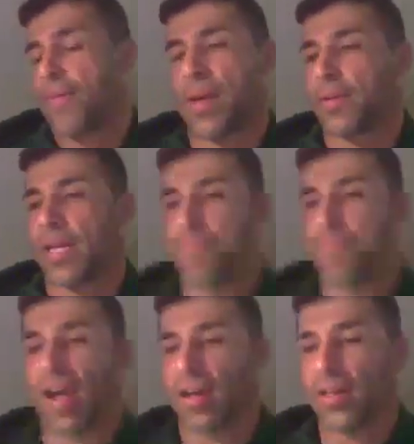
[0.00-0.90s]
been able to get
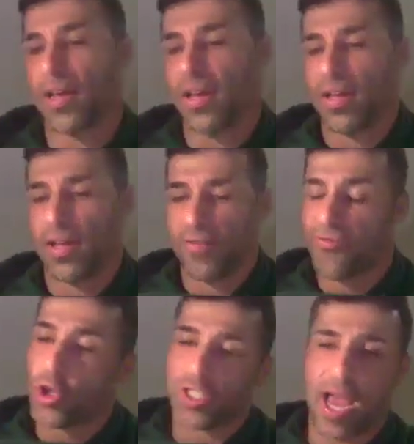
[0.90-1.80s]
back
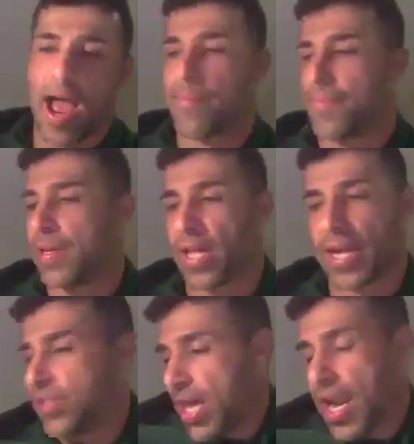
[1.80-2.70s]
full time, but like I said,